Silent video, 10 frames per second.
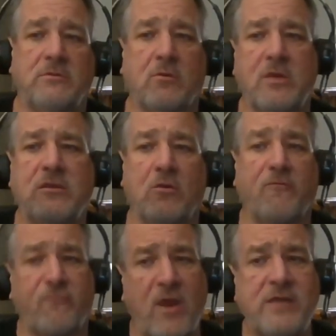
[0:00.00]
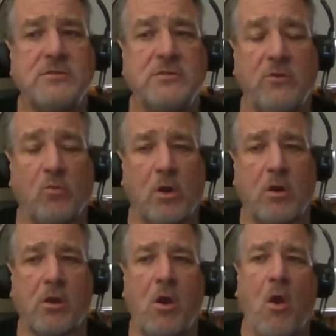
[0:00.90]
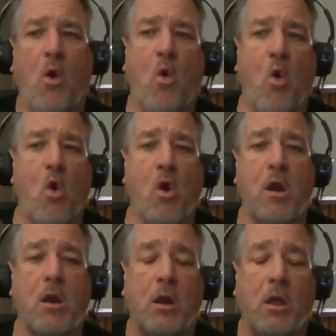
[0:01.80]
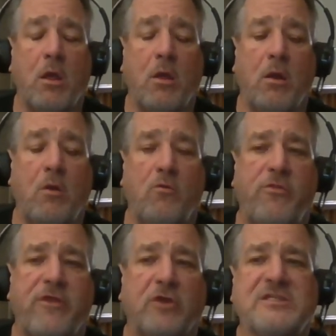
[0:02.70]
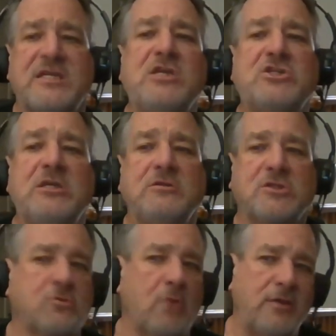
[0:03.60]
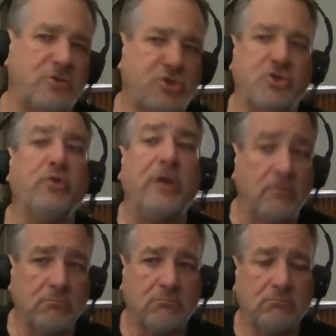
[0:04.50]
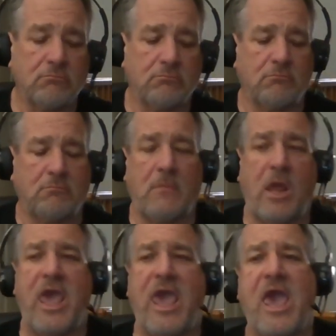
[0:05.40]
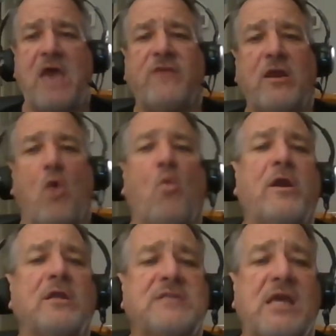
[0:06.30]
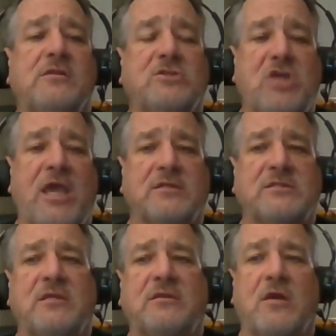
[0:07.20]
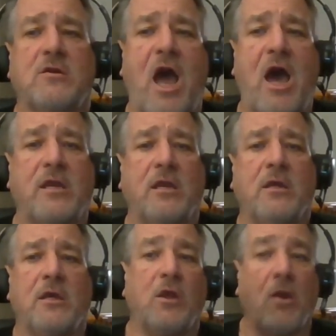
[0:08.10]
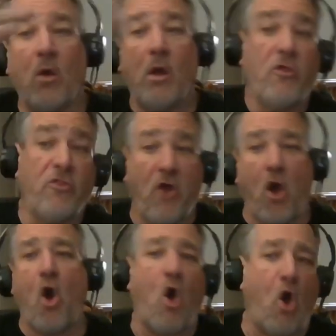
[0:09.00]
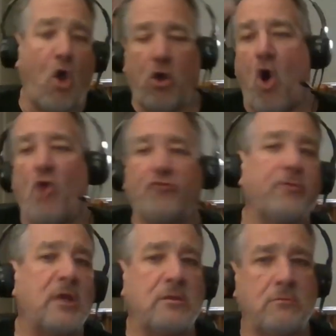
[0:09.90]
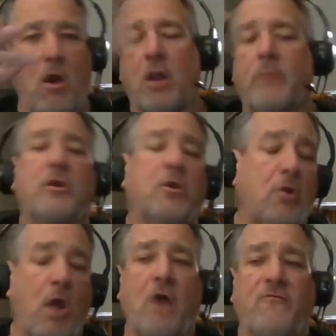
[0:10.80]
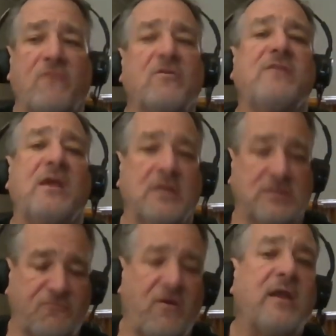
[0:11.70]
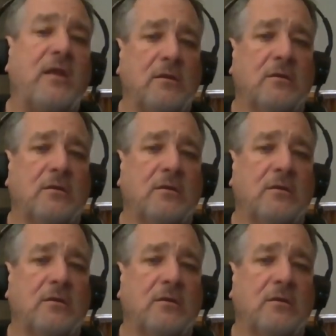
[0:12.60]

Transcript: They're either afraid to do the work, or they're teaching straight shooting, and they don't want to take the chance that they're not, the ultimate arbiter of everything that's fighting.